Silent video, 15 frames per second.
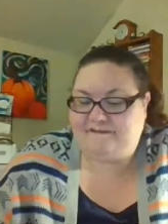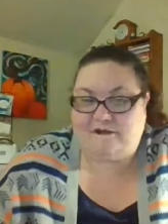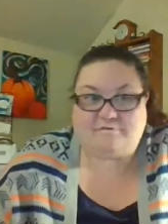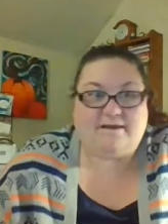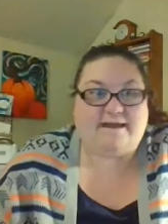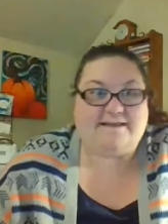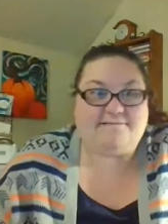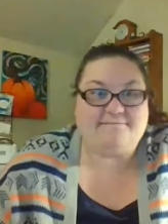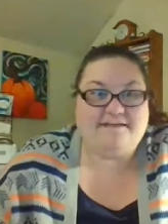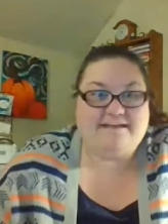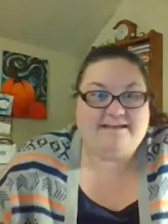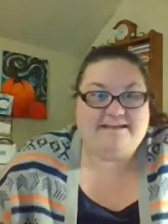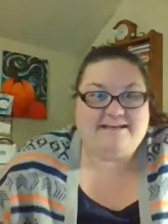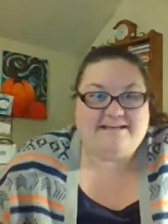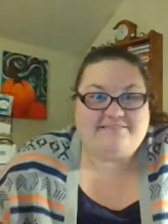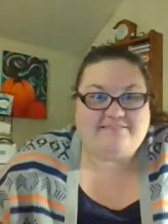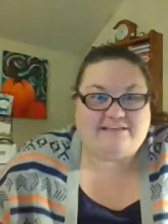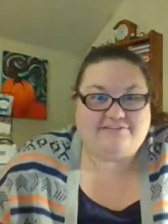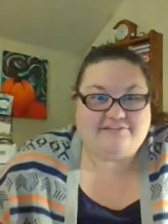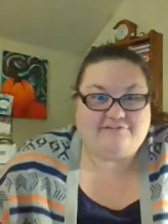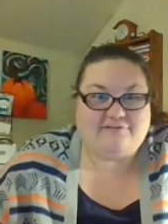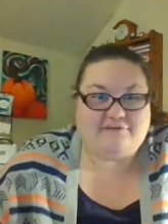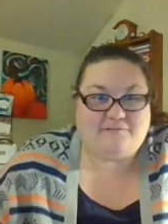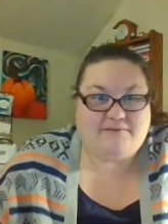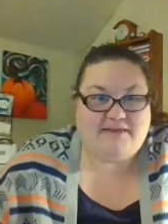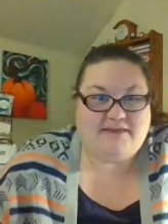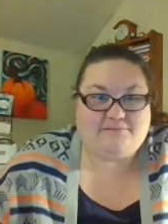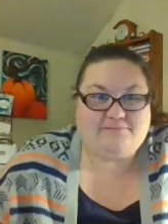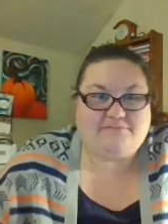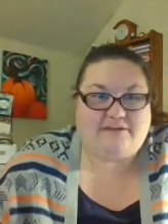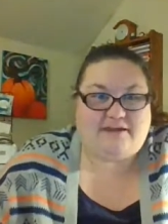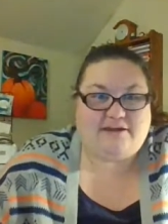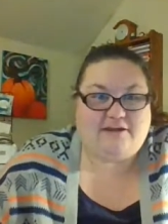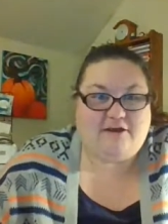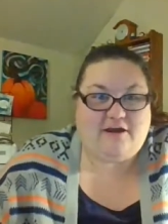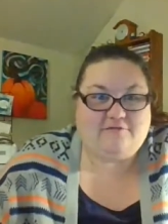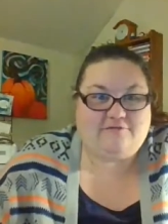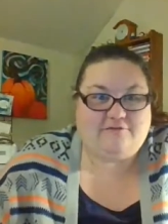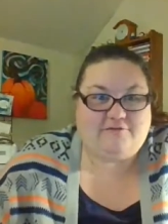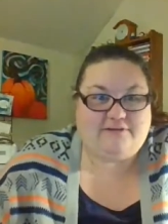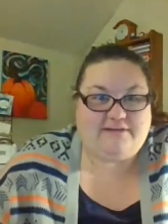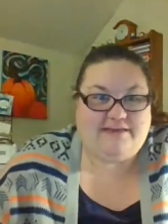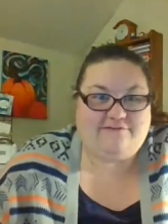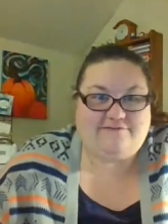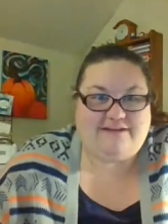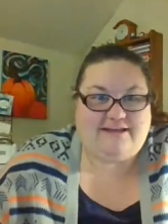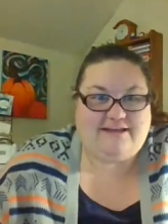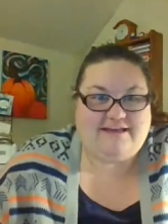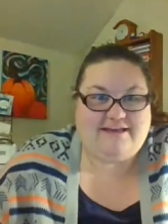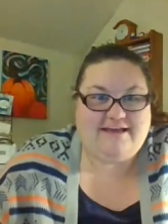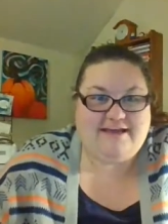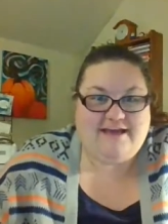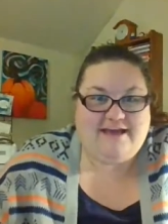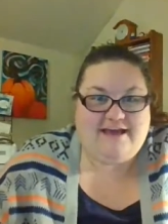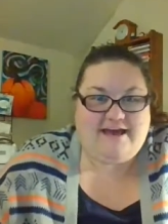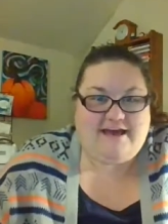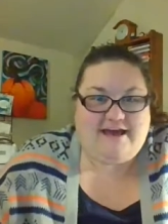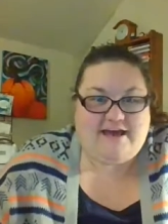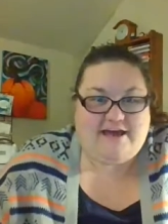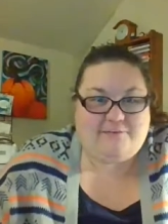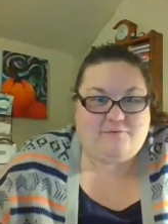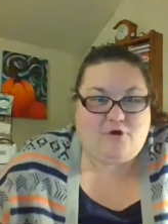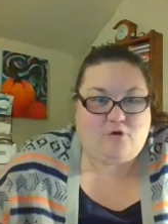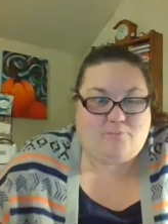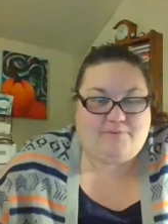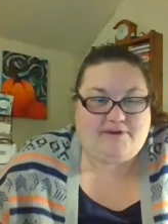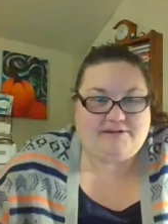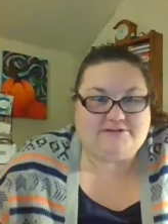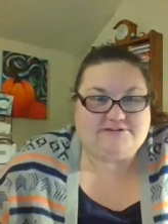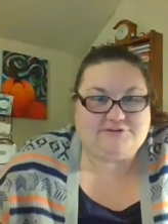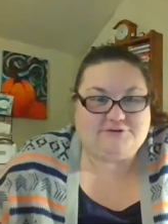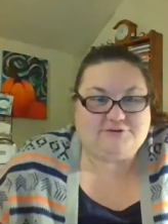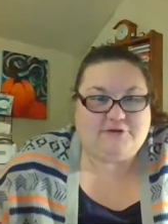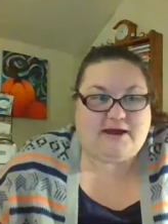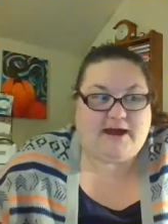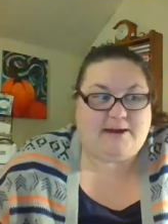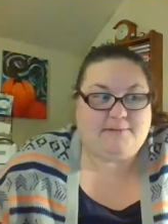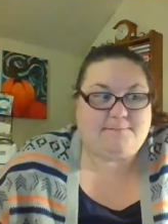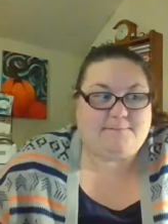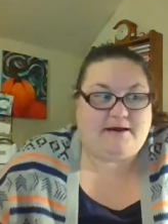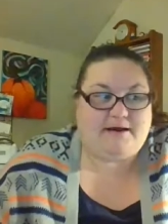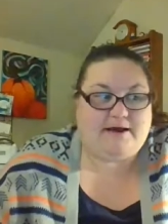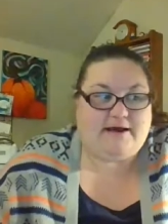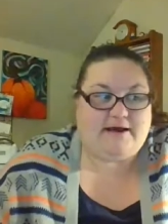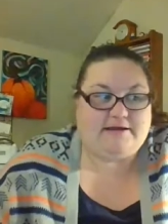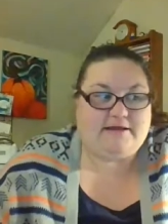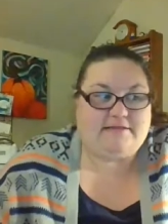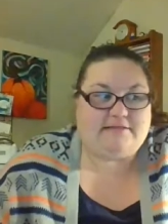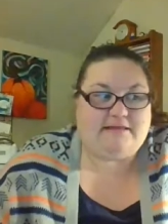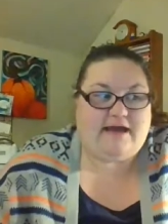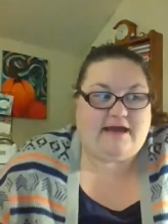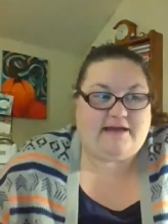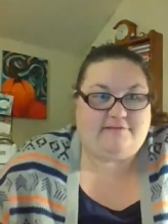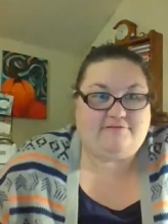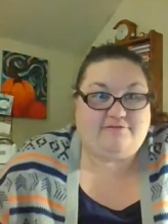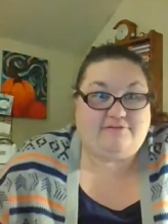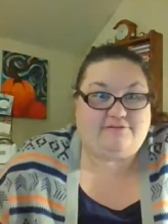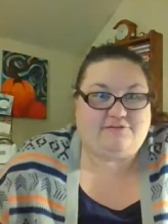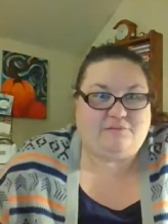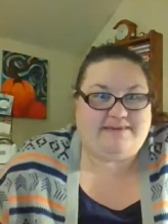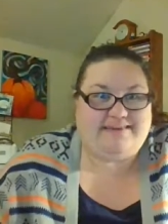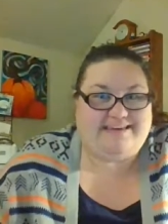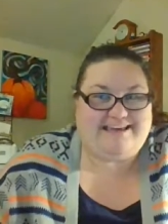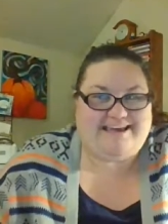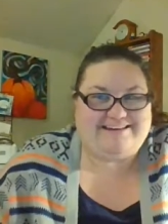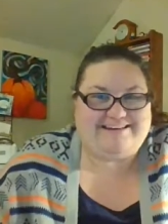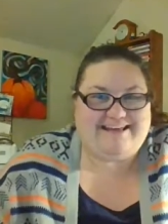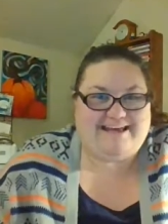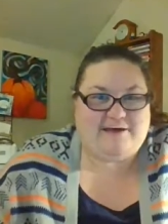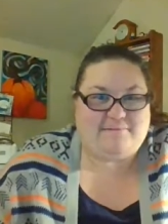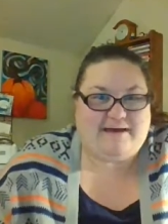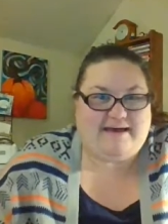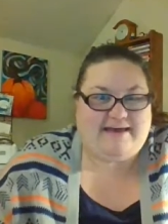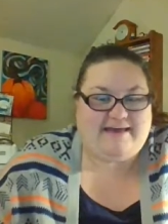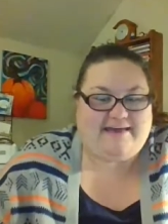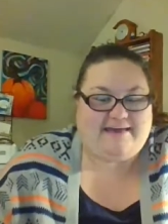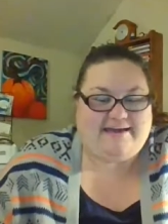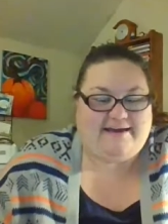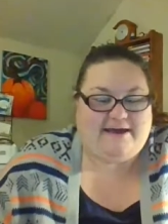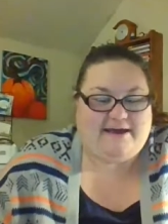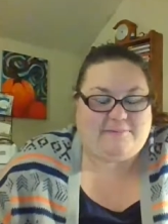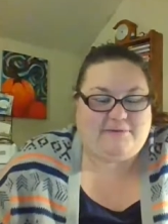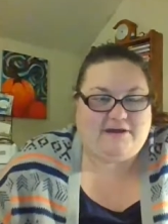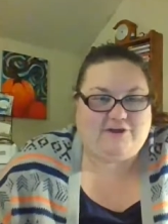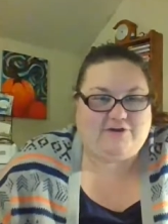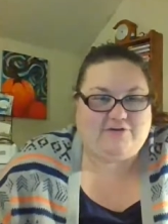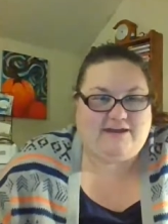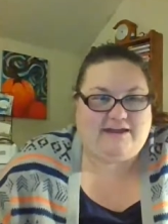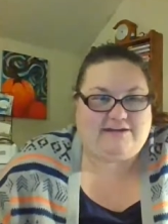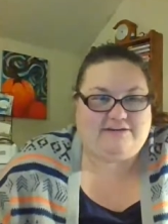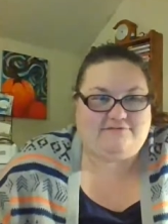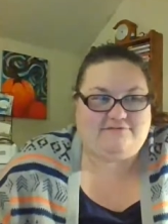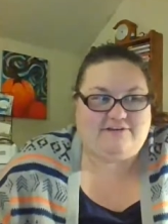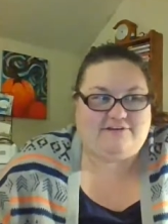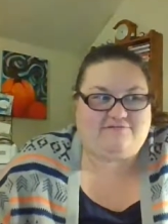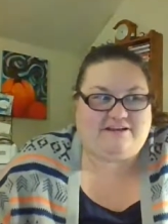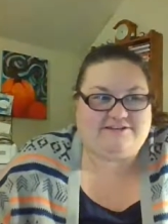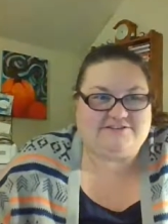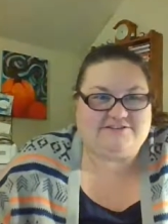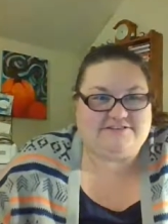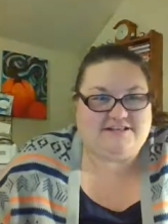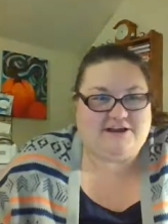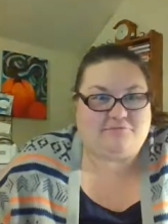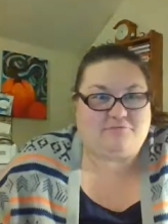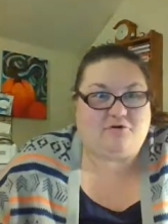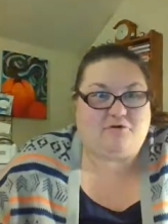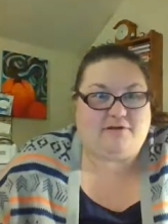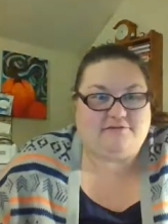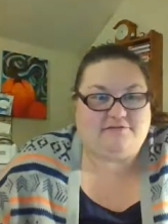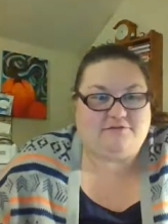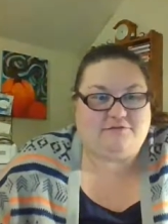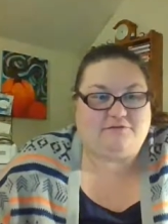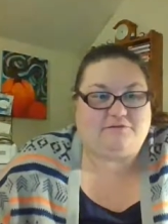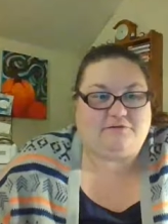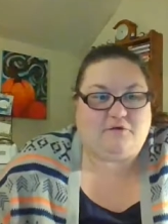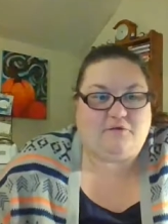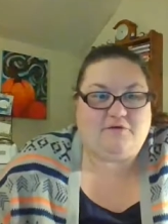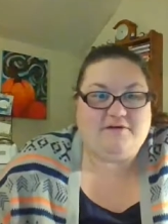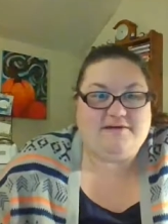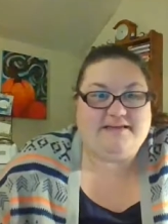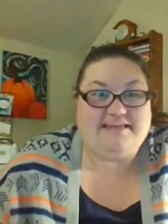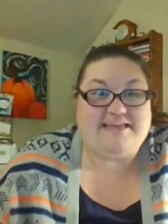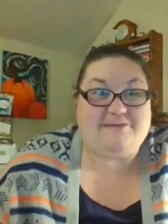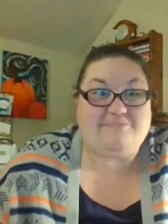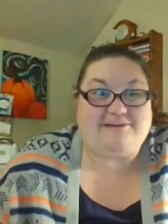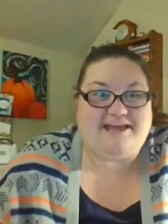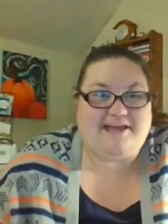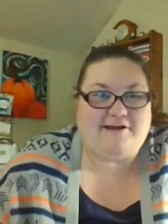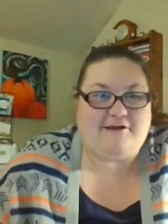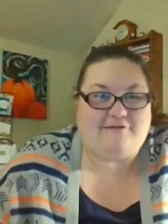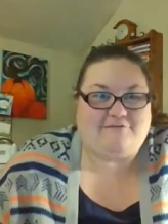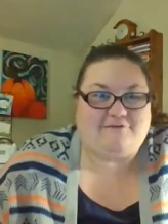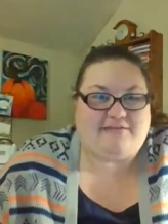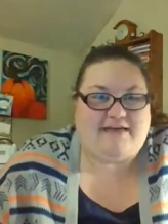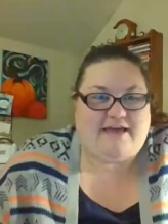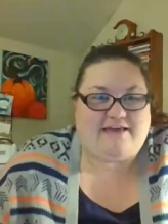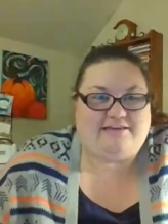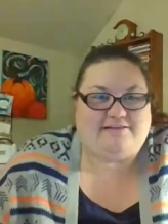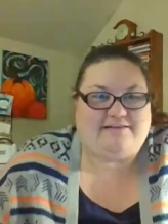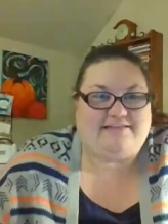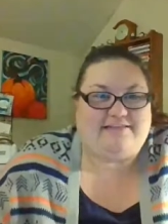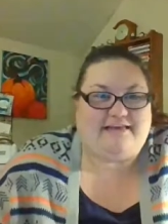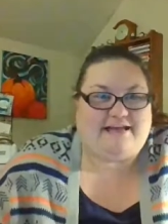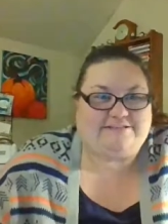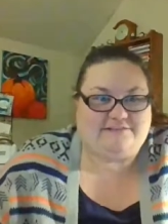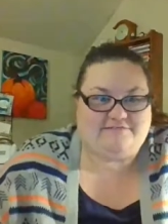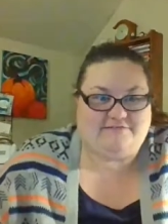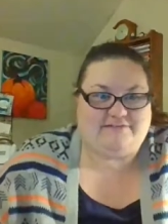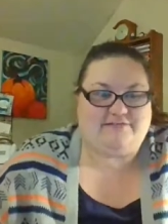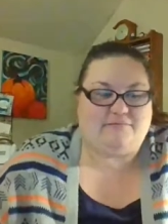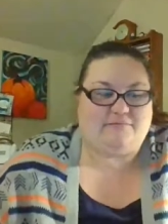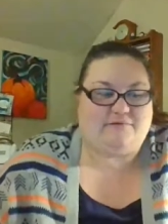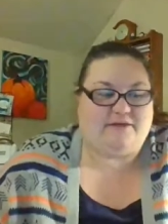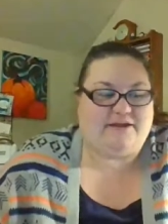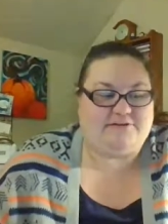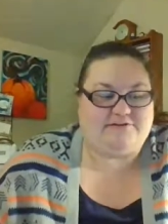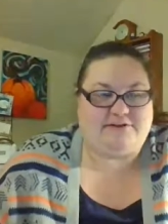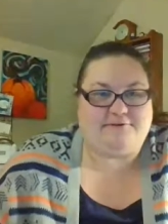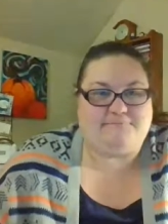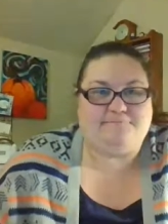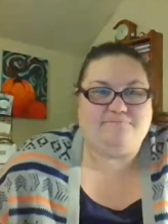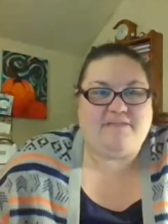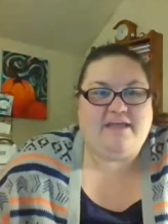all right. That's it for me. I'm signing off for the evening. I'm hoping to hop on live this weekend at my um, creative convention that I'm going to. So keep an eye out for that. You'll get lots of inspiration.